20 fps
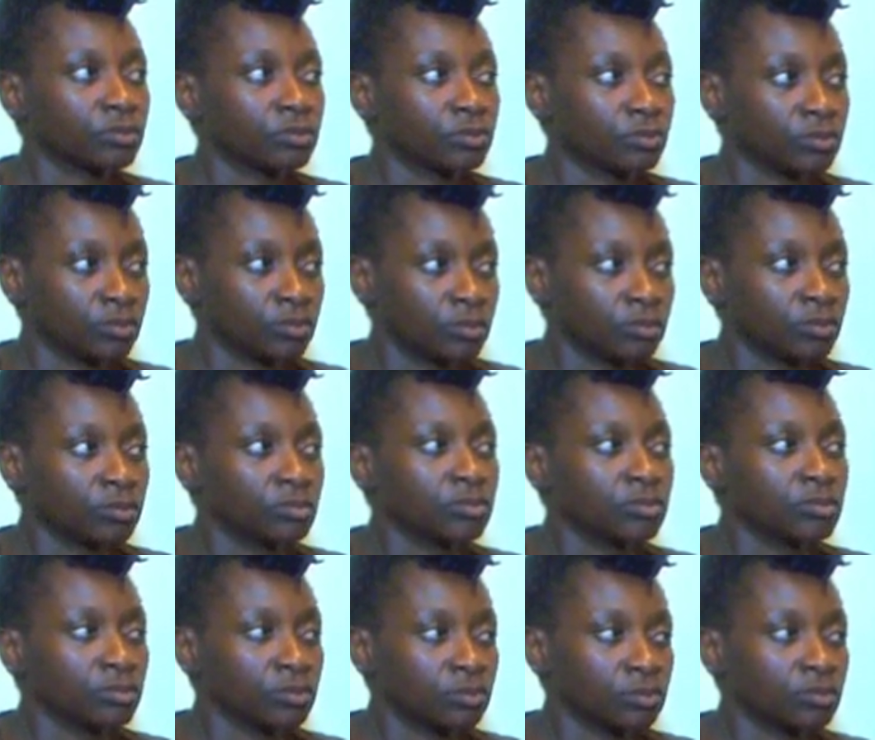
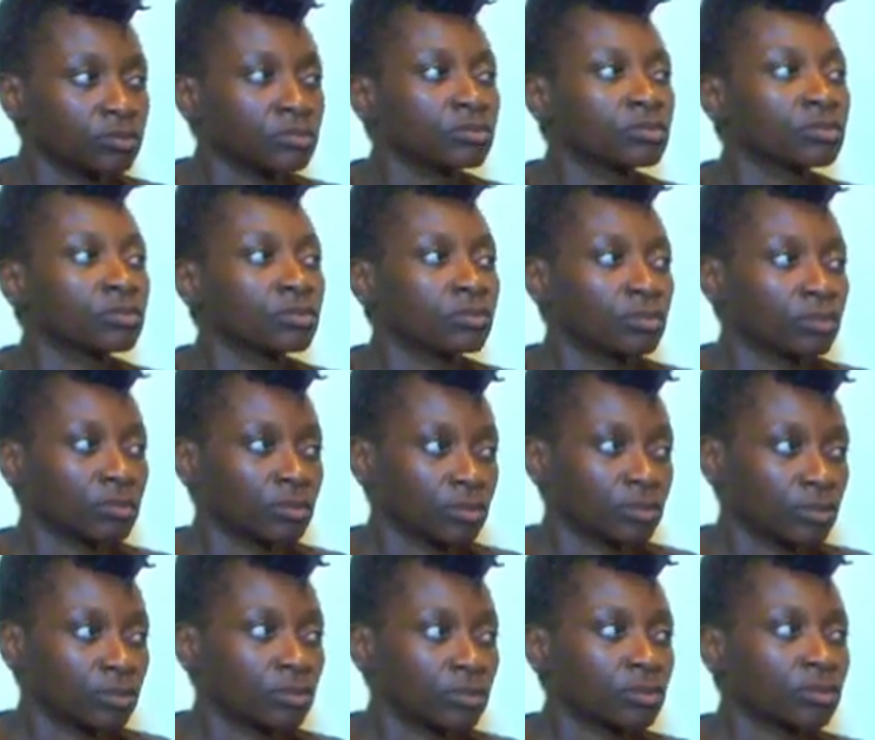
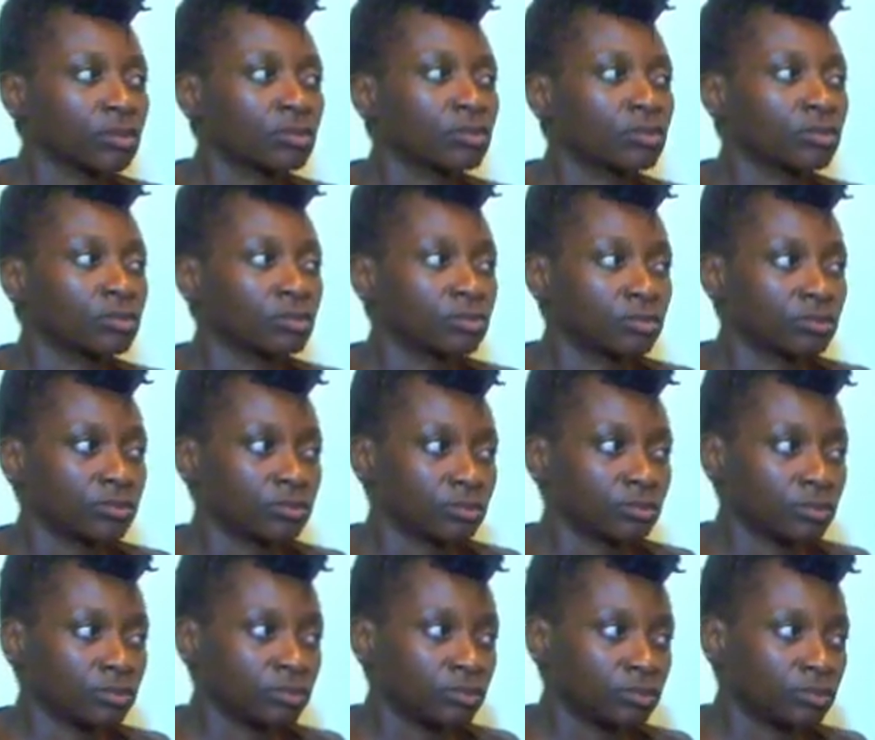
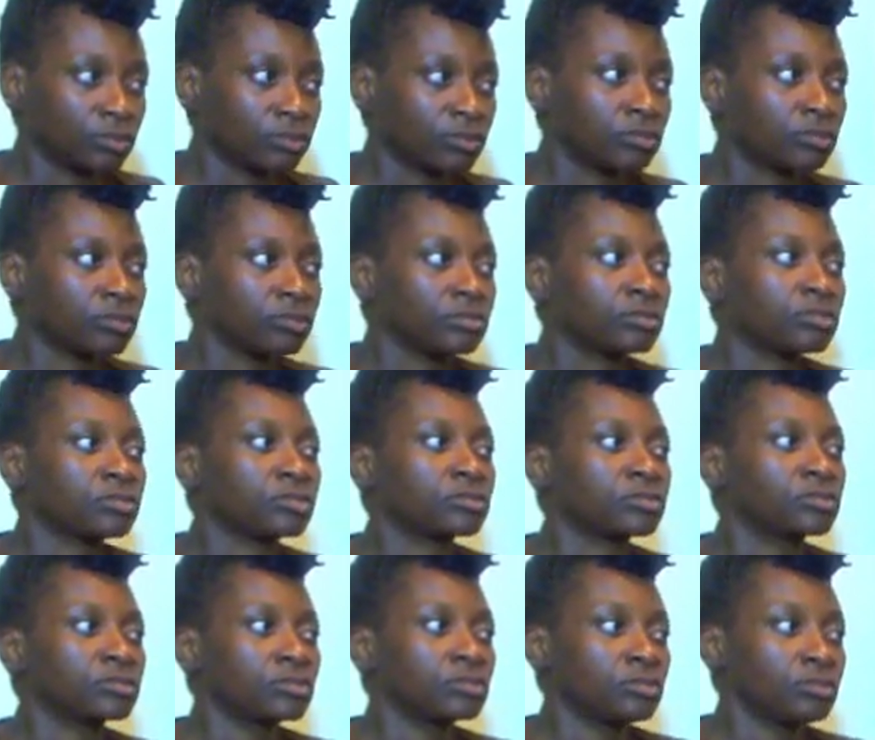
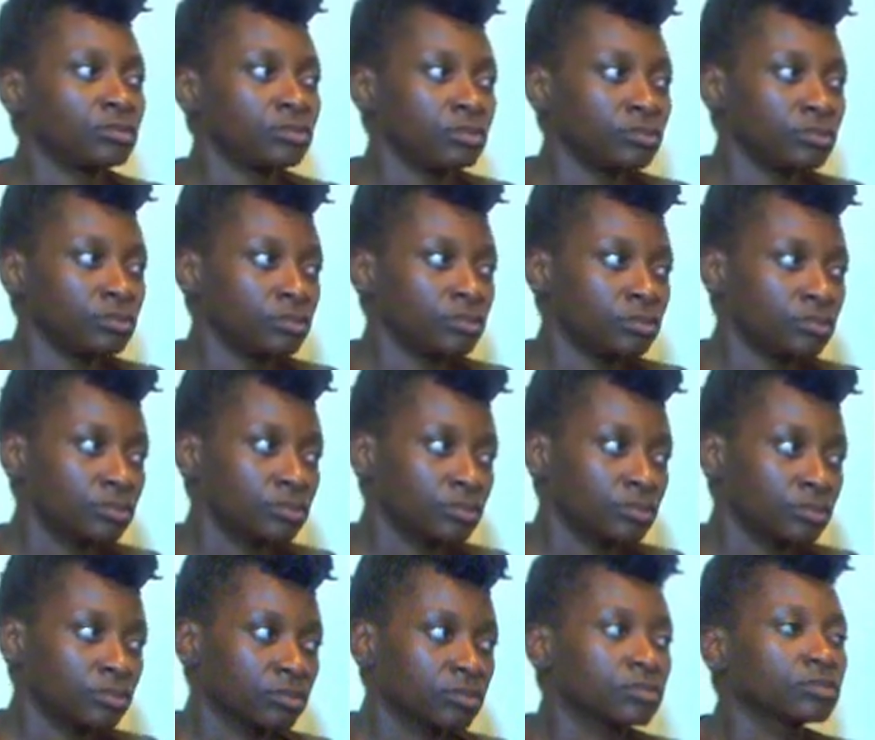
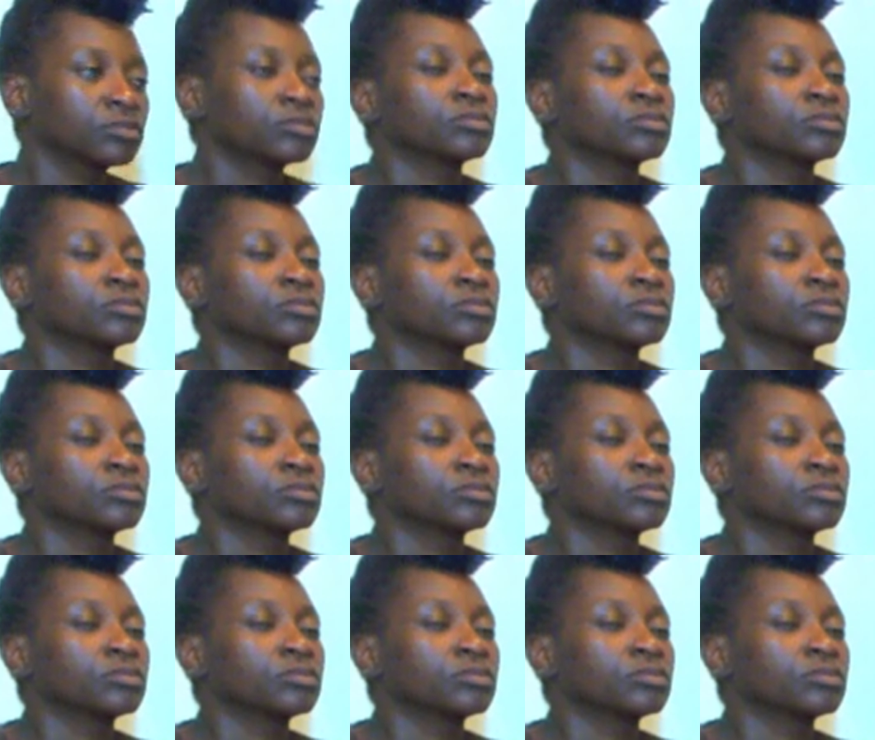No words are spoken by the person on screen.